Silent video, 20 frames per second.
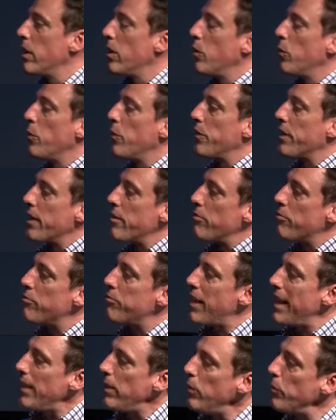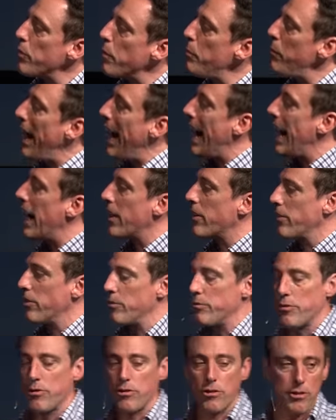will they follow the pattern
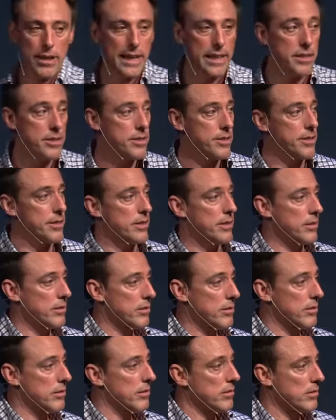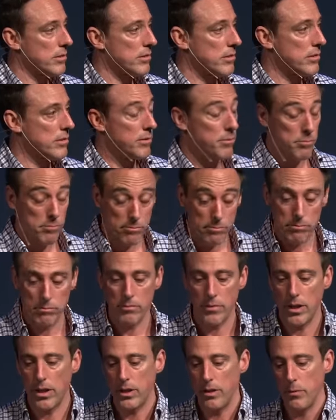of Christ?
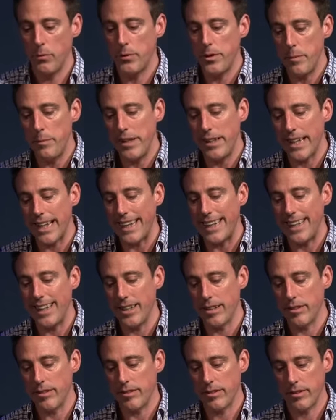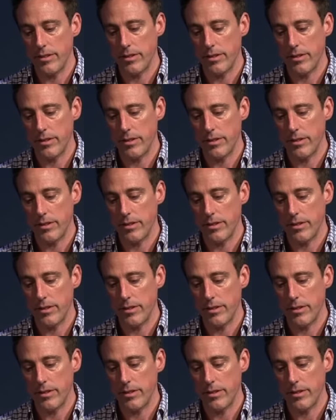Will they be like his?